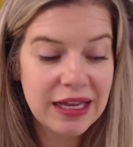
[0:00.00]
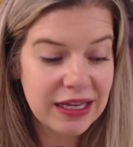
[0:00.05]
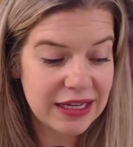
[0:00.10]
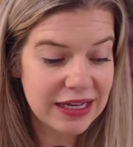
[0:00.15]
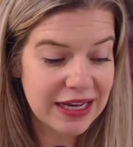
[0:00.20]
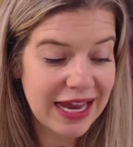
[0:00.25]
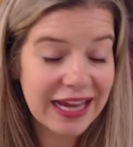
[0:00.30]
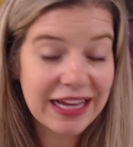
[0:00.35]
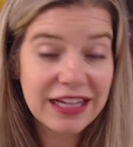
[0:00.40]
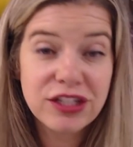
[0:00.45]

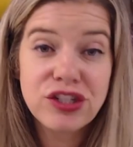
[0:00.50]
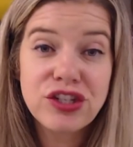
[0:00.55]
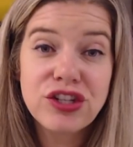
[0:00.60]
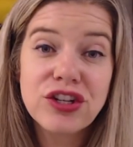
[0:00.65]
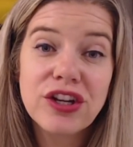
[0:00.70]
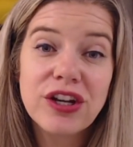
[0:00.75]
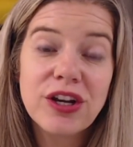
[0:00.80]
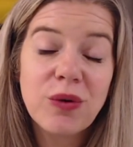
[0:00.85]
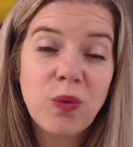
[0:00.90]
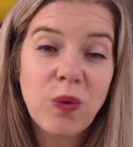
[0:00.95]
Next,
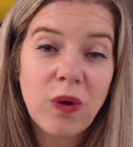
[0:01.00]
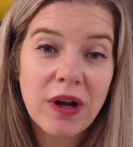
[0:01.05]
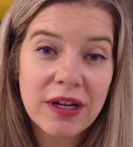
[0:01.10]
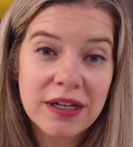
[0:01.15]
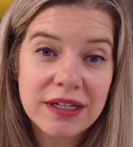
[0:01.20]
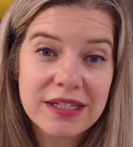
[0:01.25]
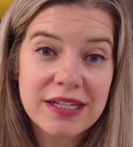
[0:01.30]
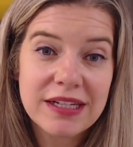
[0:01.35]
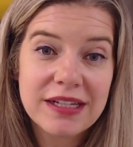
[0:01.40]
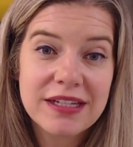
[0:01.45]
you're going to
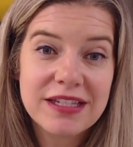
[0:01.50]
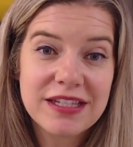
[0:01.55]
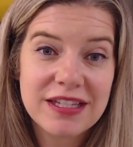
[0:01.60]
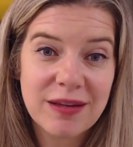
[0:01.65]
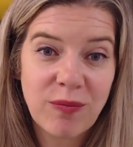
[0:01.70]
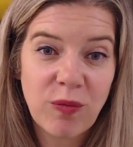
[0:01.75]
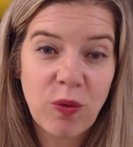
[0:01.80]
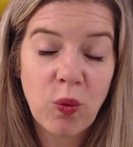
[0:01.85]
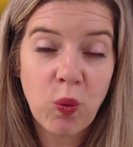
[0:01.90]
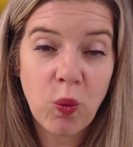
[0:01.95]
want
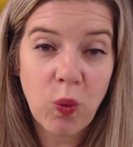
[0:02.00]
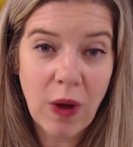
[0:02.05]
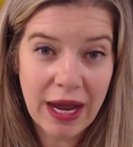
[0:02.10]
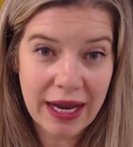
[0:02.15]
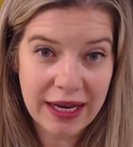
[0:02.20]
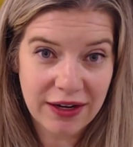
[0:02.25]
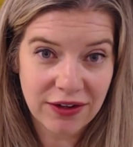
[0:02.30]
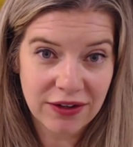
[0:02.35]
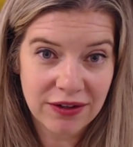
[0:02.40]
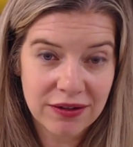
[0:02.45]
some
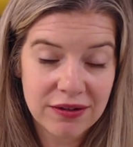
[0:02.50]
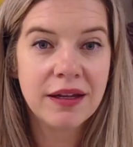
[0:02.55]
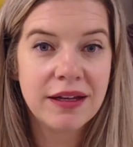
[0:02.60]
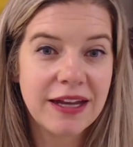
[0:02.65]
wire.